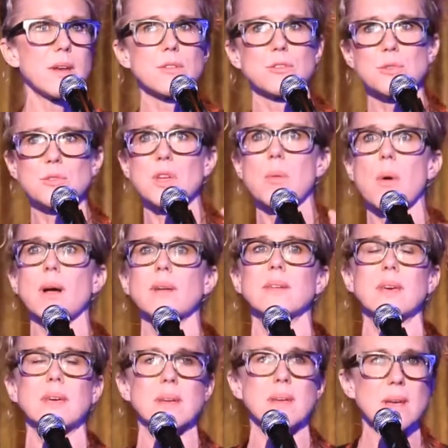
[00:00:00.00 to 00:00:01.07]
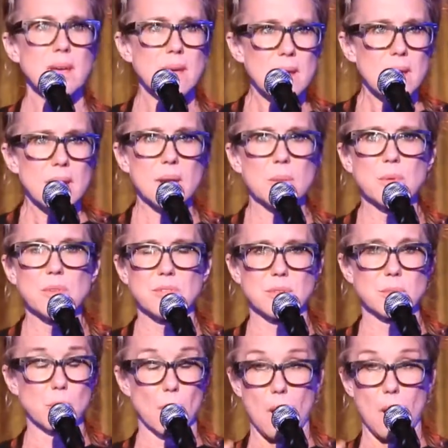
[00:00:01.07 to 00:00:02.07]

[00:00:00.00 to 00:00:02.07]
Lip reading: As soon as I walked in, it was